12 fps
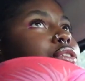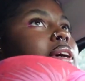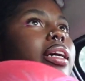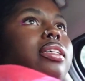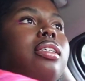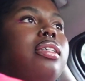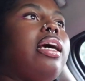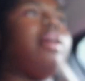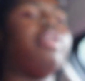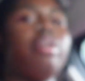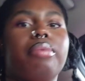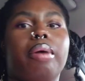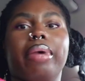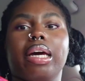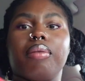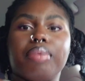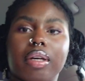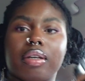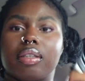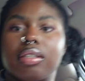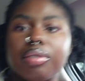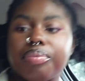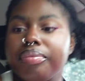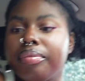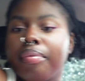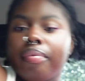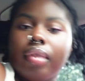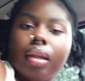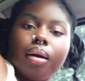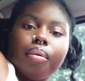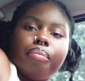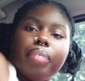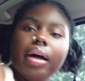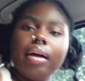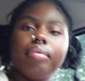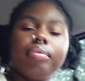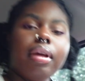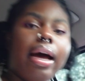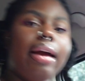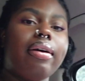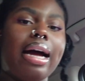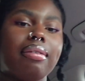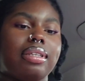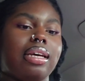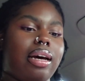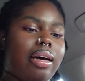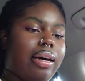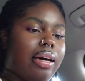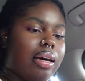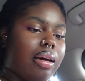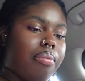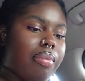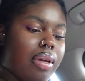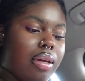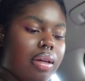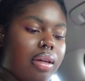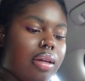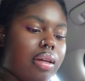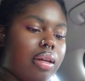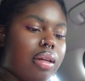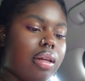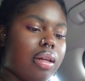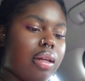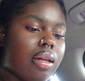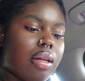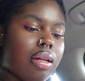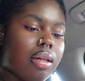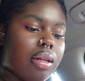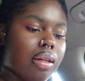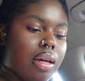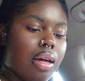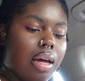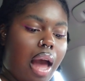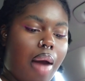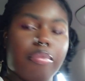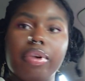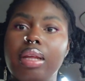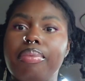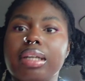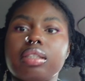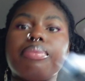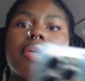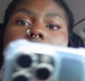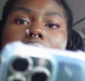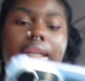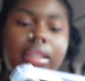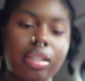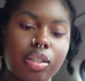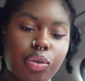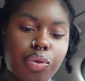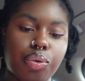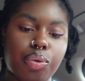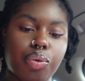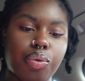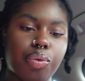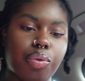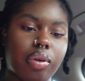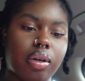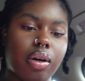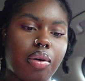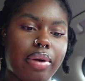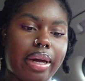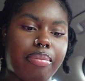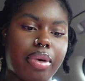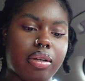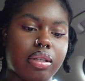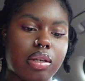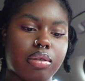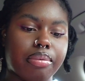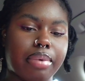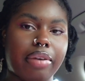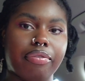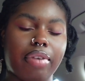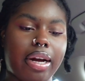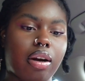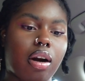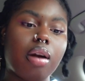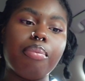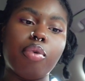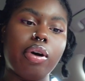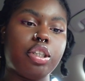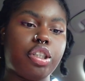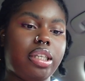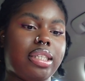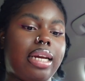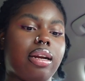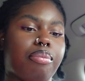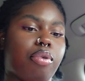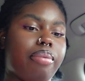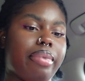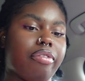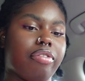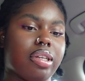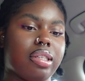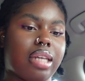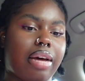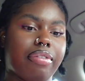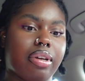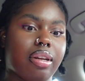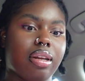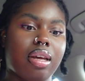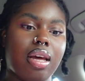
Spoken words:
guys to see how cute my makeup looks, but I don't have time. I'm really about to be late to go get piercings with my friend. She set an appointment for 7.